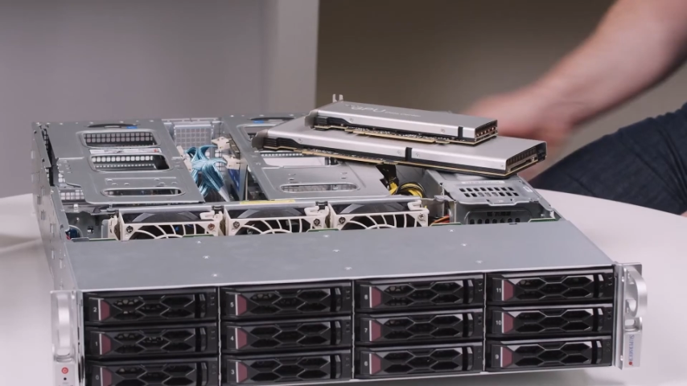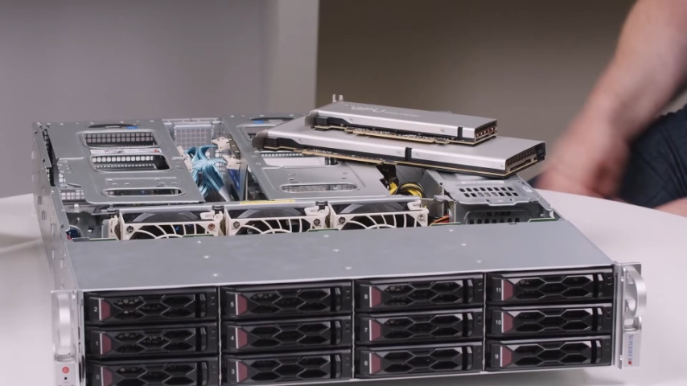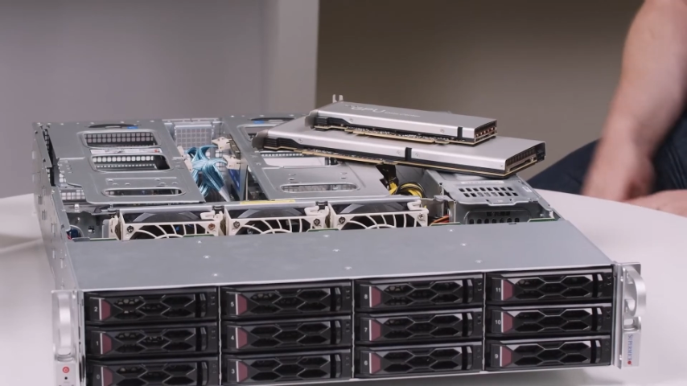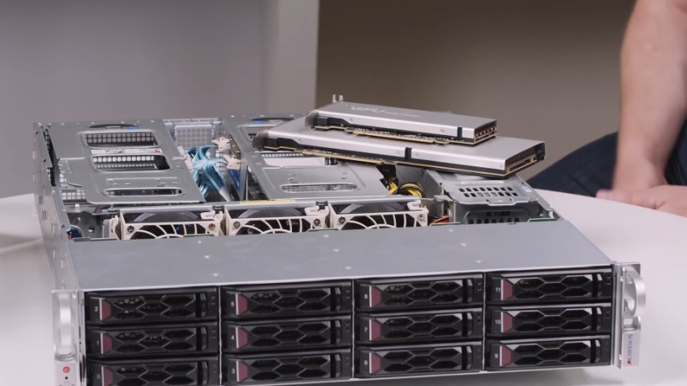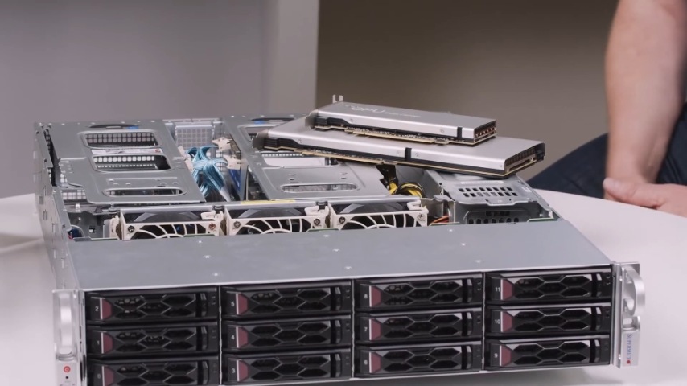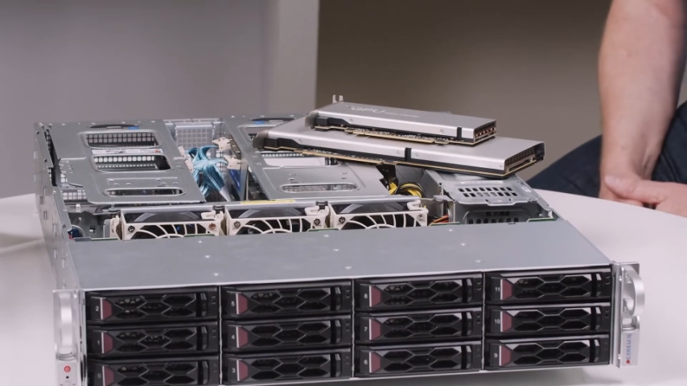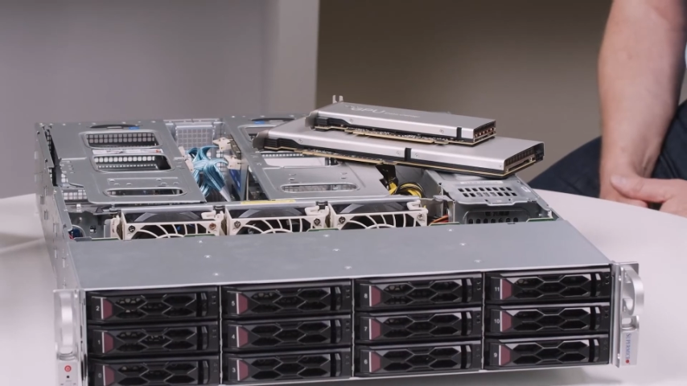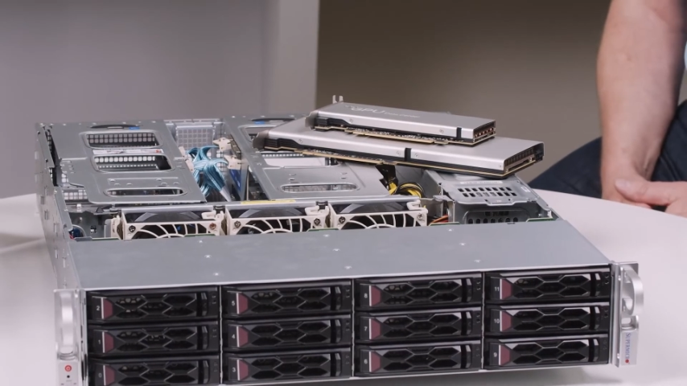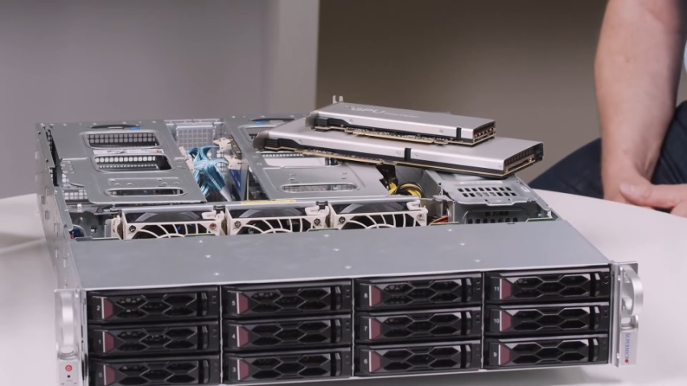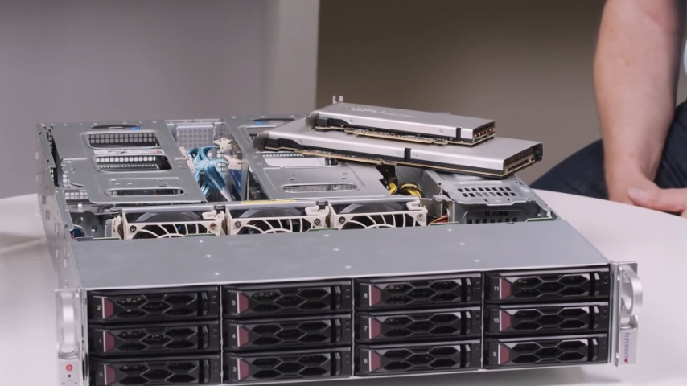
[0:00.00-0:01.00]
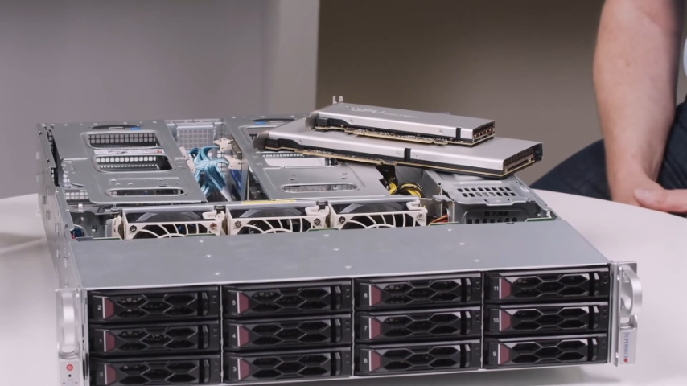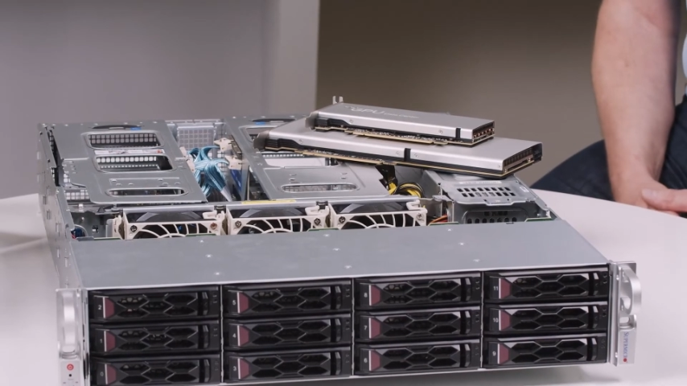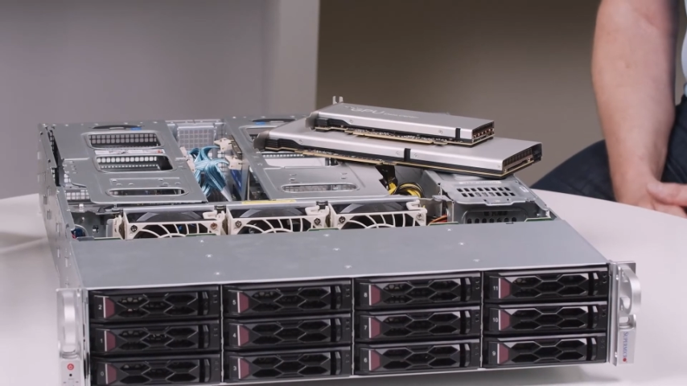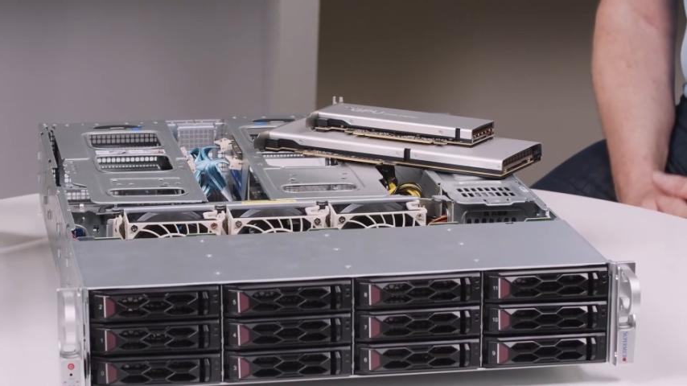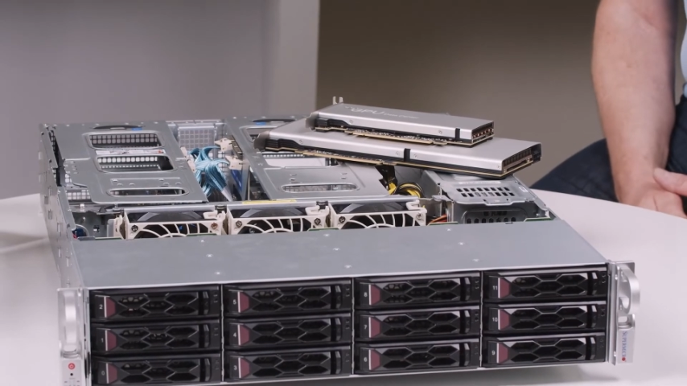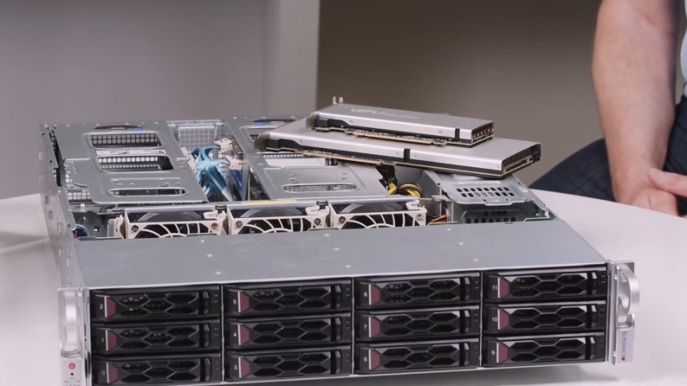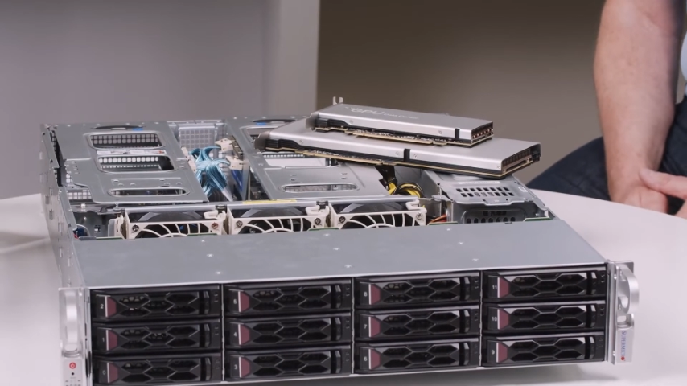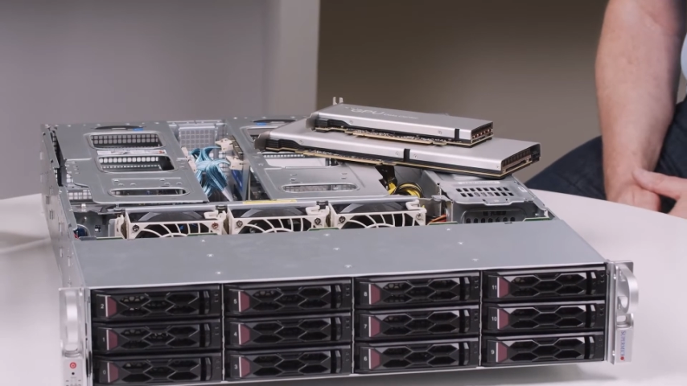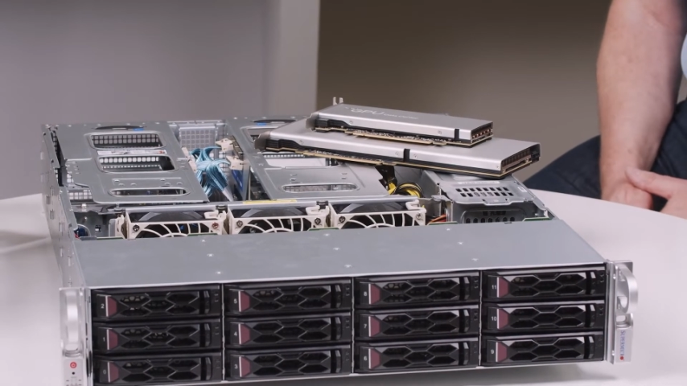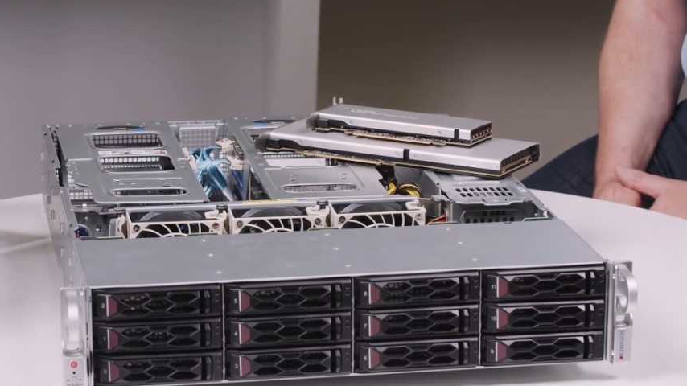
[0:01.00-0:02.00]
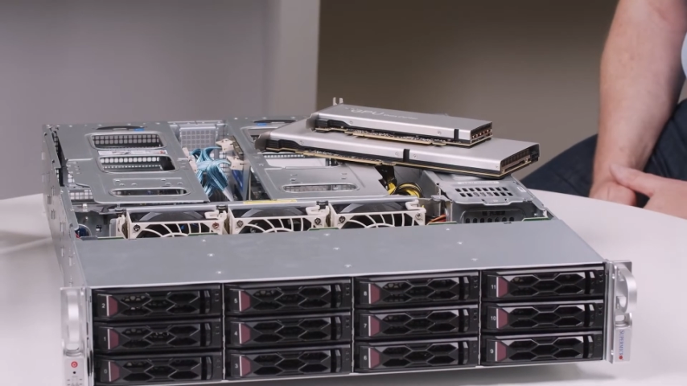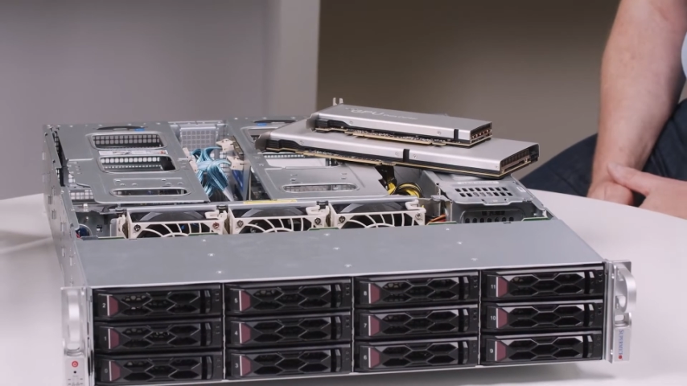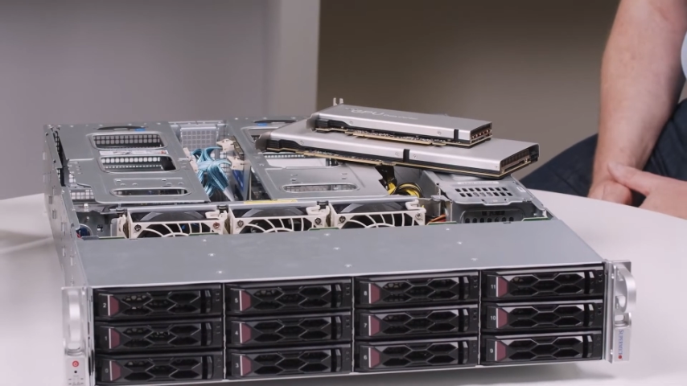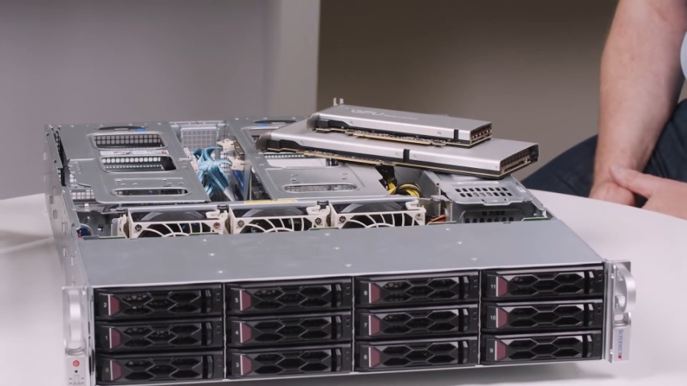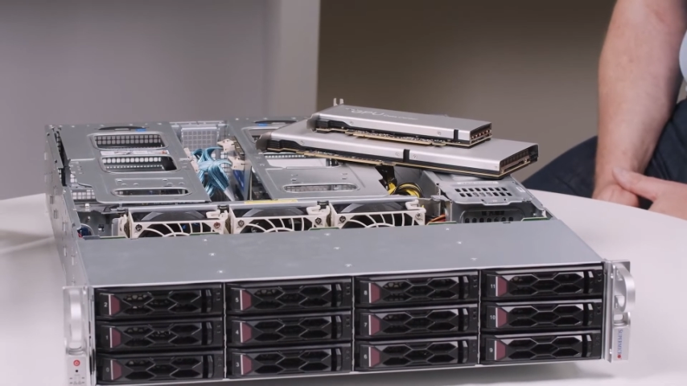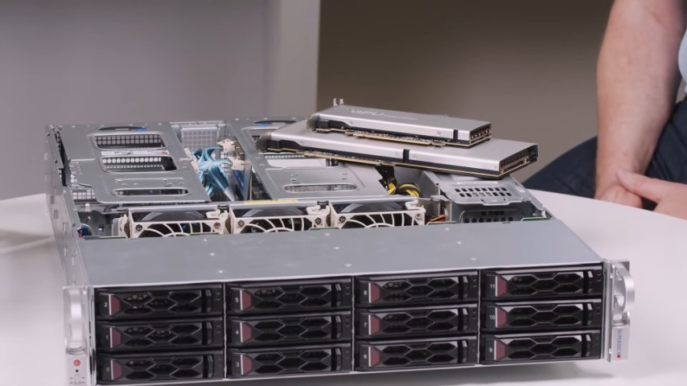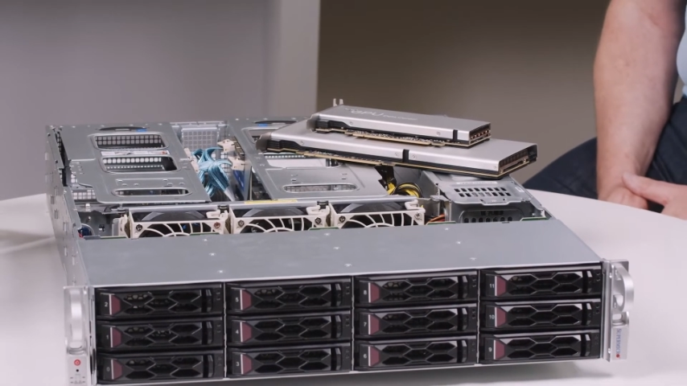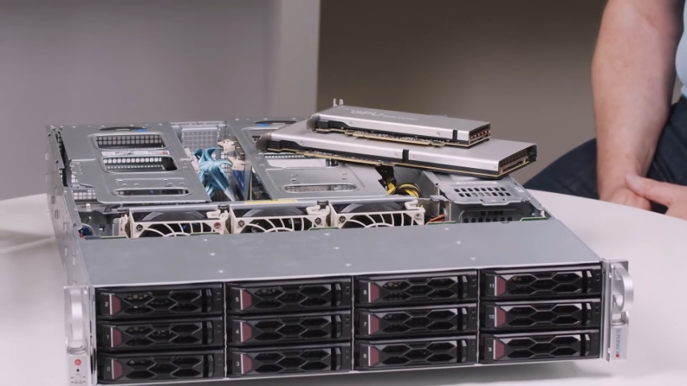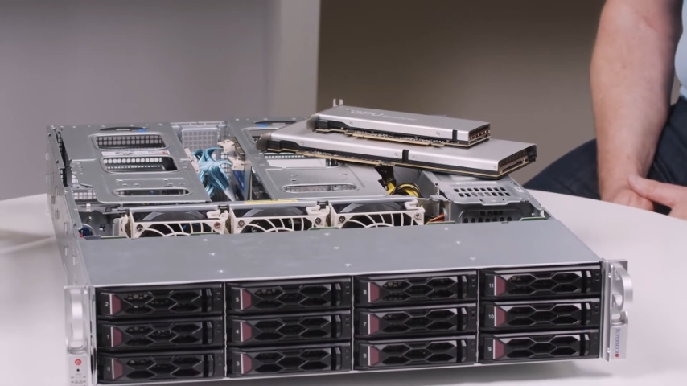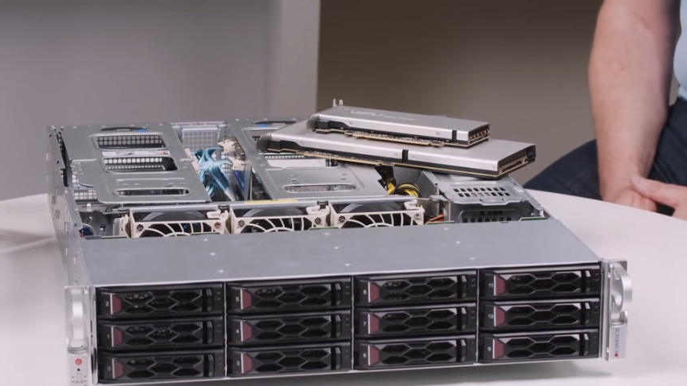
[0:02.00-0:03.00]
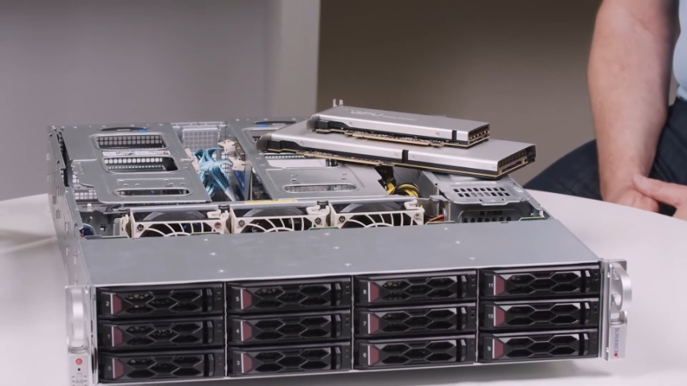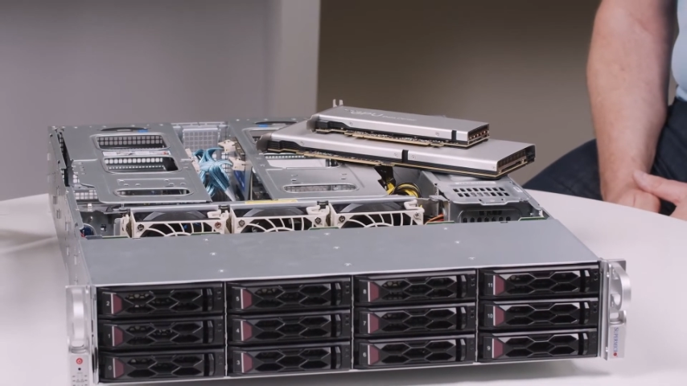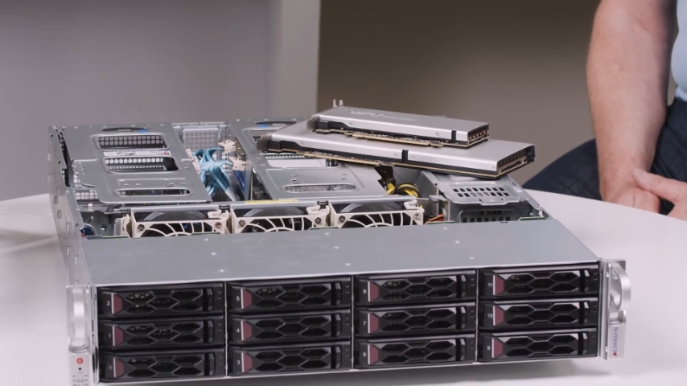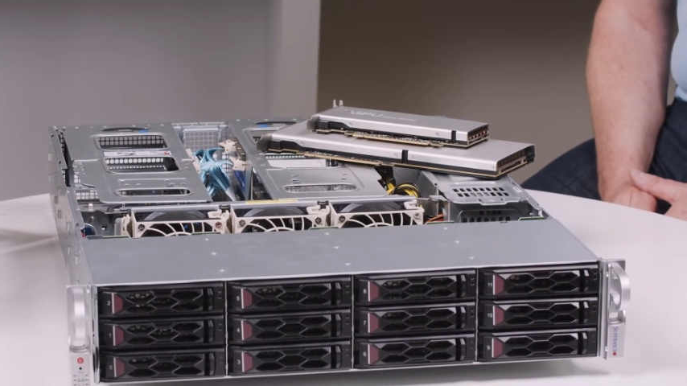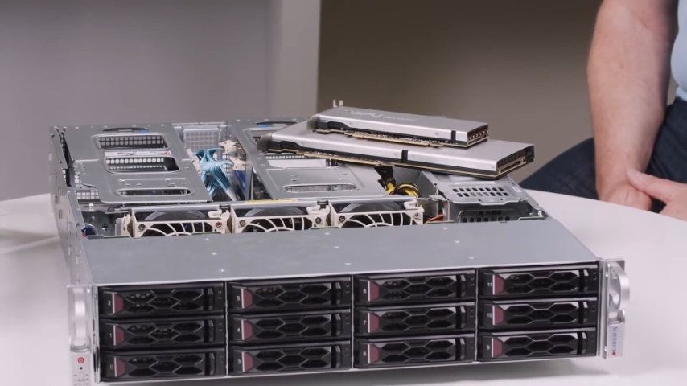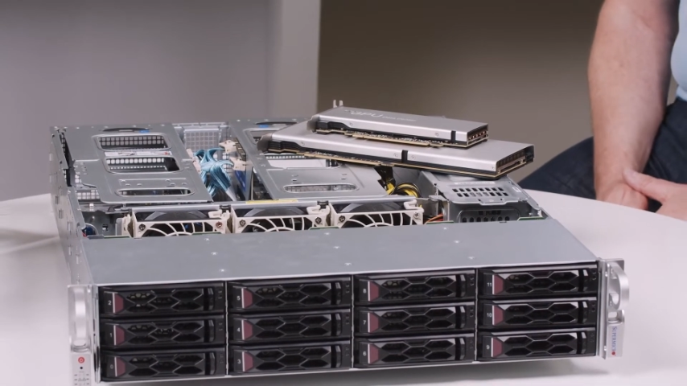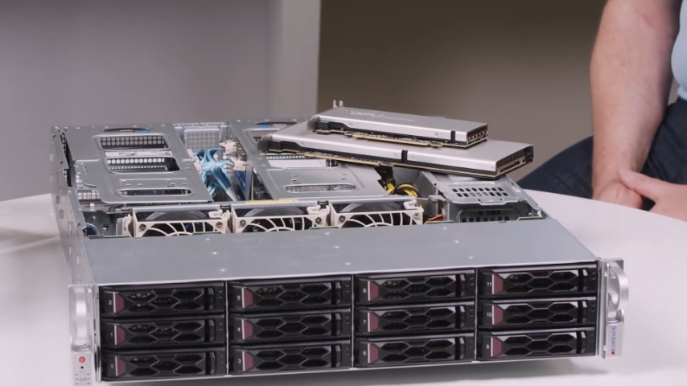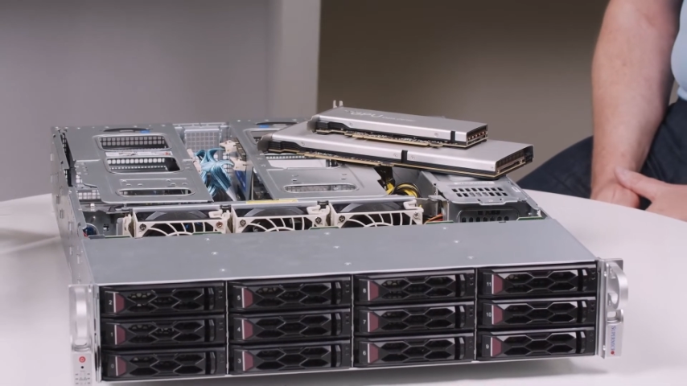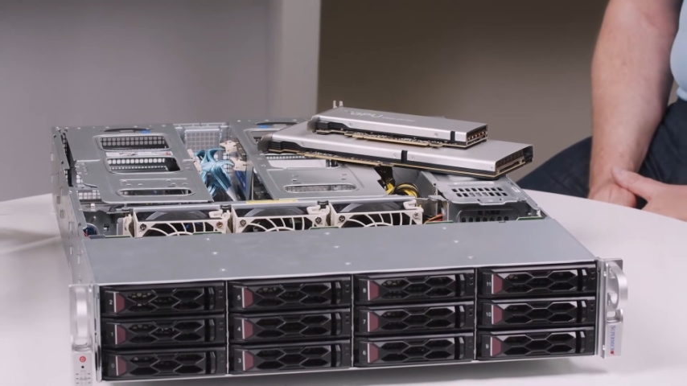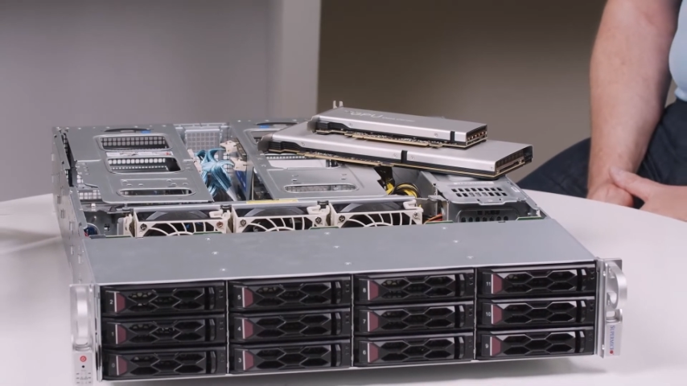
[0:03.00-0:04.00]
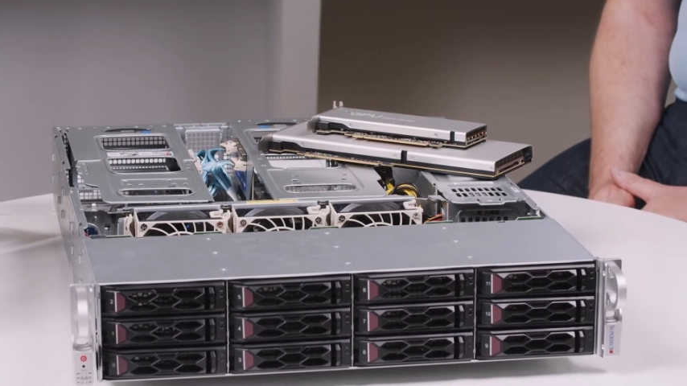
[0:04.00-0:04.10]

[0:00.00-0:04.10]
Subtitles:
Nobody's mouth can be seen.